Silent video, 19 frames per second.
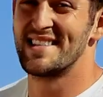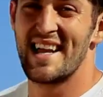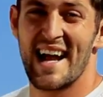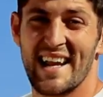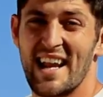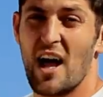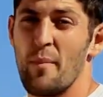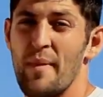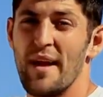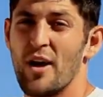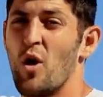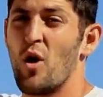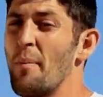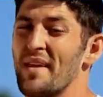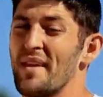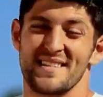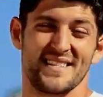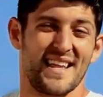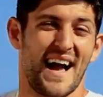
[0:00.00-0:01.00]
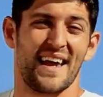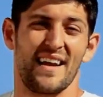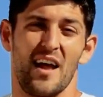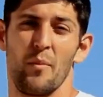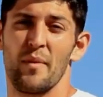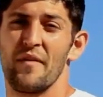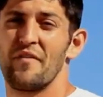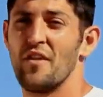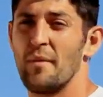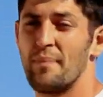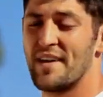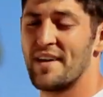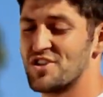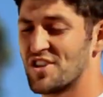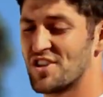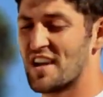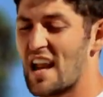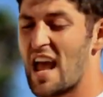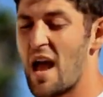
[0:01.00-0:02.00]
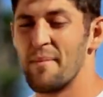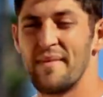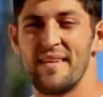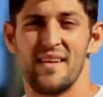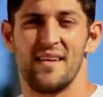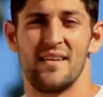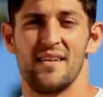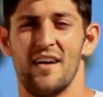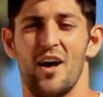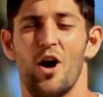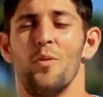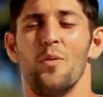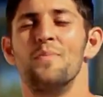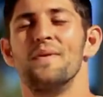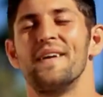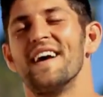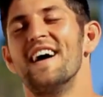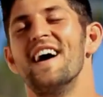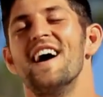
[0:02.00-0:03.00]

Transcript: not going to help me go up, that's not going to help me flip, that's just going to help me